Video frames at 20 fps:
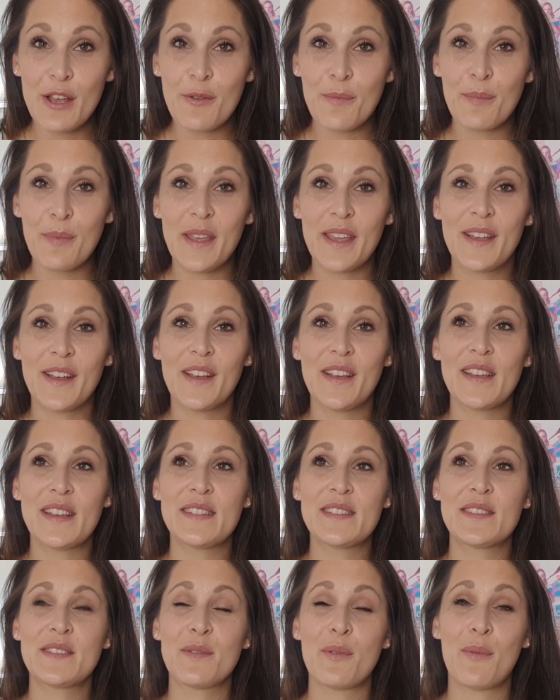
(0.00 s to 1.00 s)

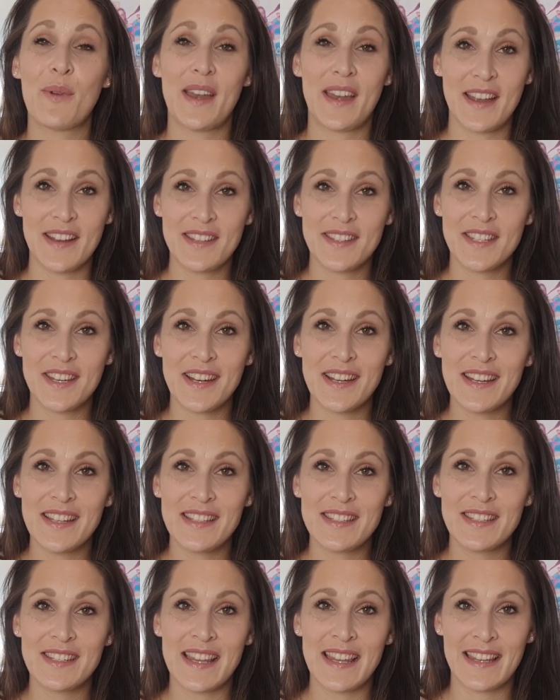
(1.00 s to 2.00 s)
because when I started
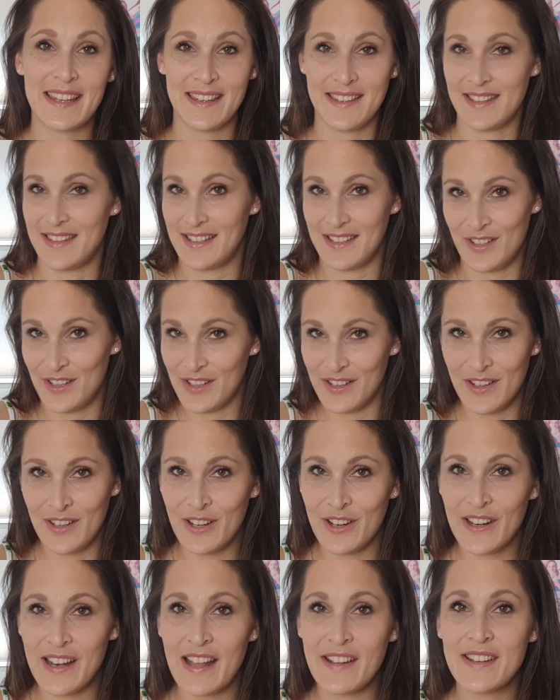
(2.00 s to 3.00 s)
to
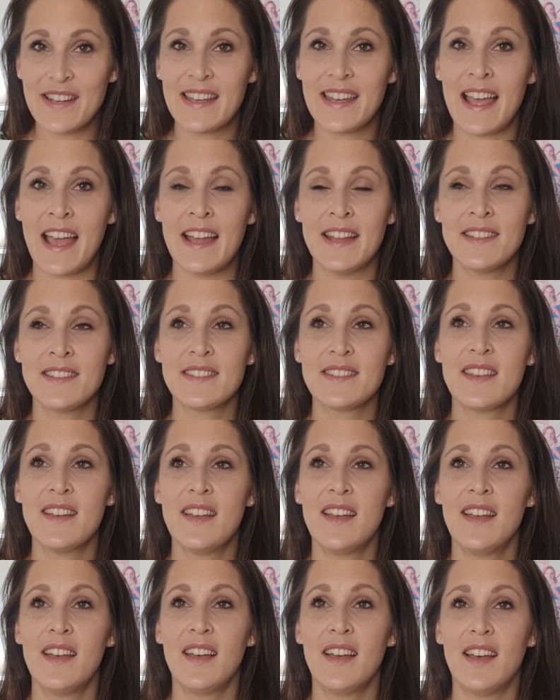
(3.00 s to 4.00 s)
learn how to dance,
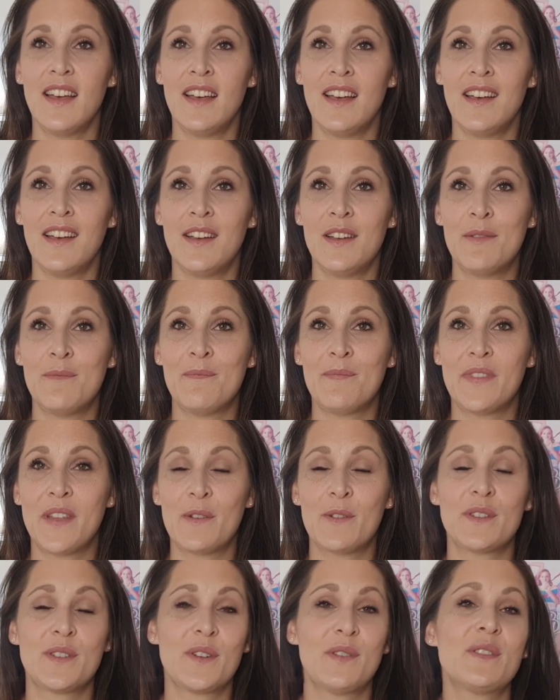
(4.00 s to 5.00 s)

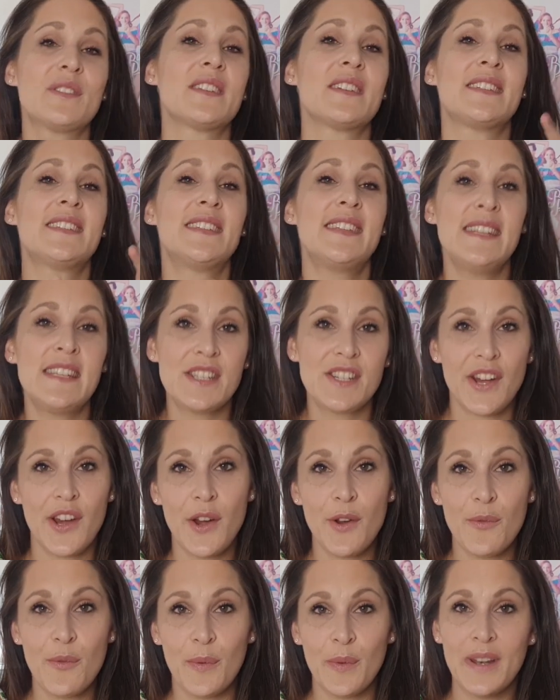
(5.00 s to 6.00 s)
there was always a
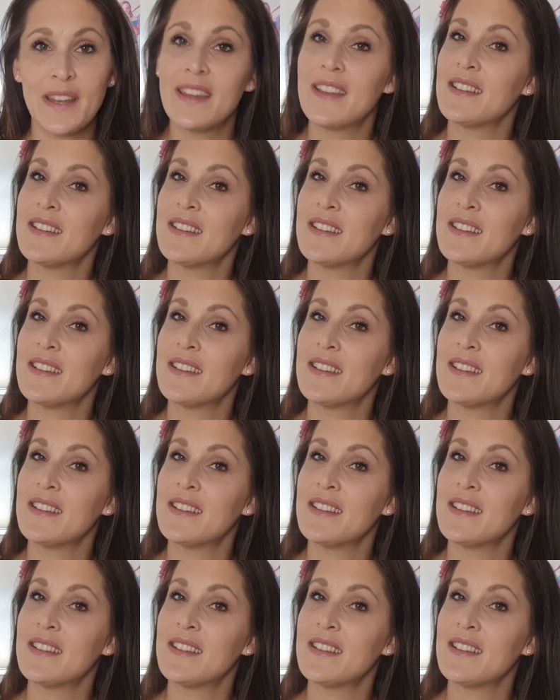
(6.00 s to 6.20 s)
teacher with an